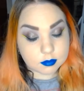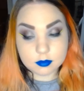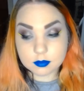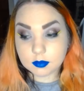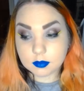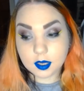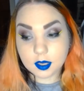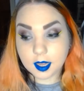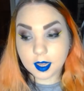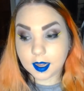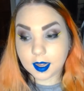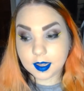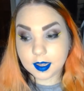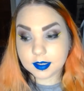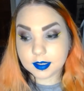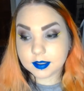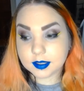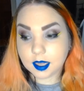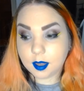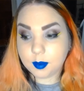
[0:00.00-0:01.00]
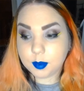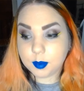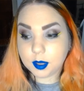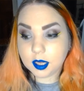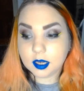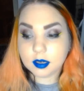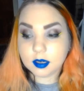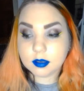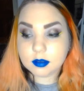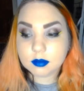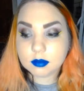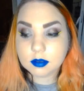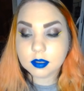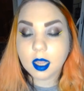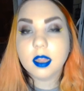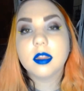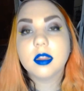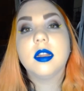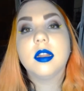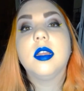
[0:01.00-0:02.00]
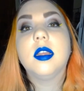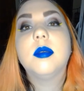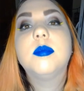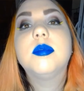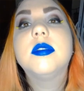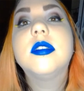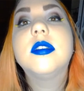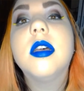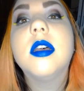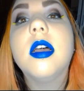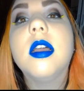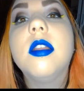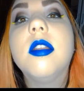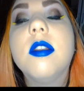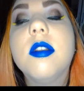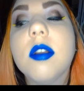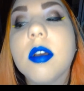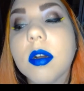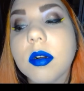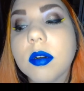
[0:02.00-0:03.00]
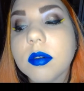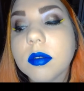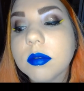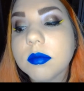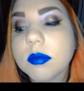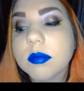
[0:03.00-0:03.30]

yeah, guys, I mean, and the lips, I don't know,